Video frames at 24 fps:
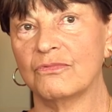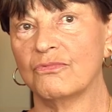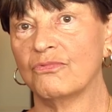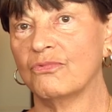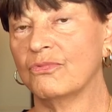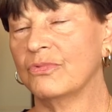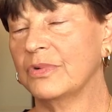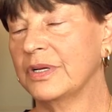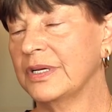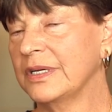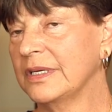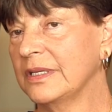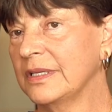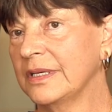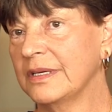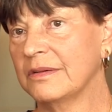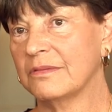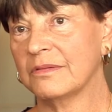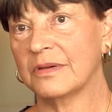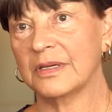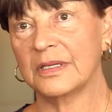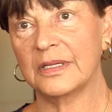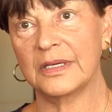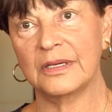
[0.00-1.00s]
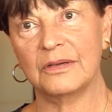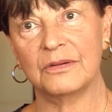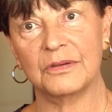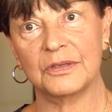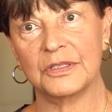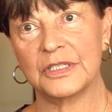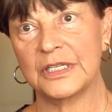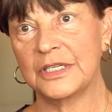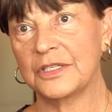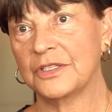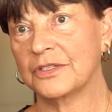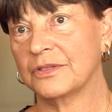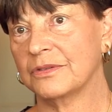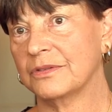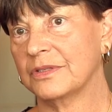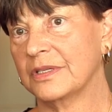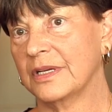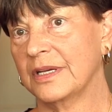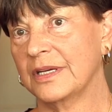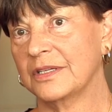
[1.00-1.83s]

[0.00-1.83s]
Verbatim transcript: really, really good teachers.